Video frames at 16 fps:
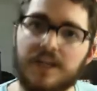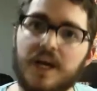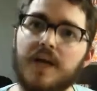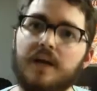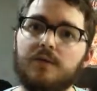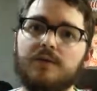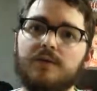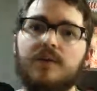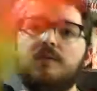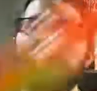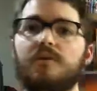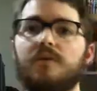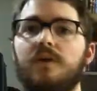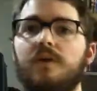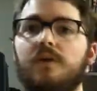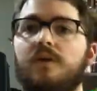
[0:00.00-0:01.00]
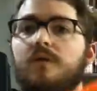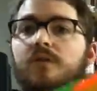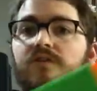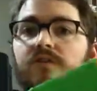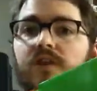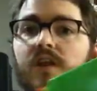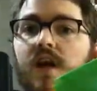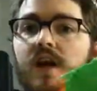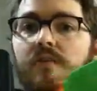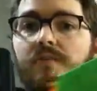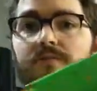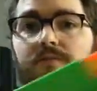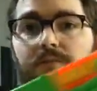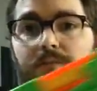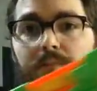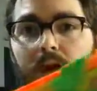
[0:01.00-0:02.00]
Tech, which I've reviewed. It's a lot
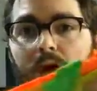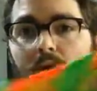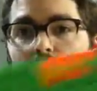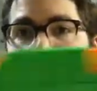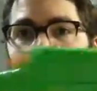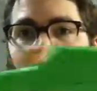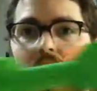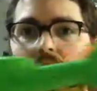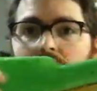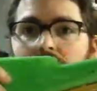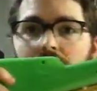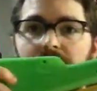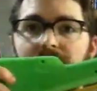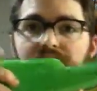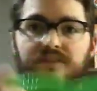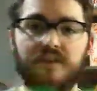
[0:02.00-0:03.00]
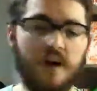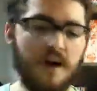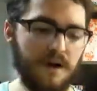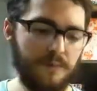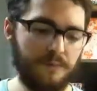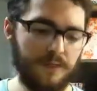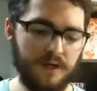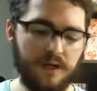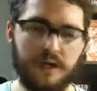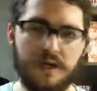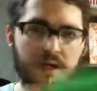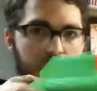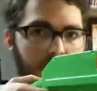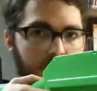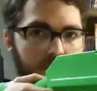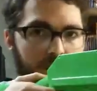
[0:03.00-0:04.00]
of barrel, but not a lot of stock. But
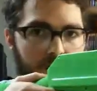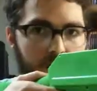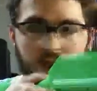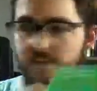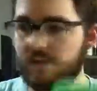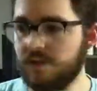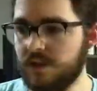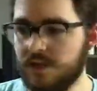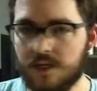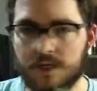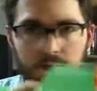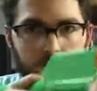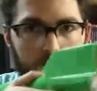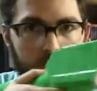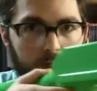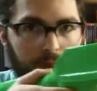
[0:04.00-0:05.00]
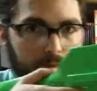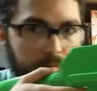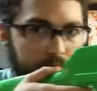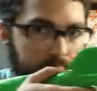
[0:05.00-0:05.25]
even then, like,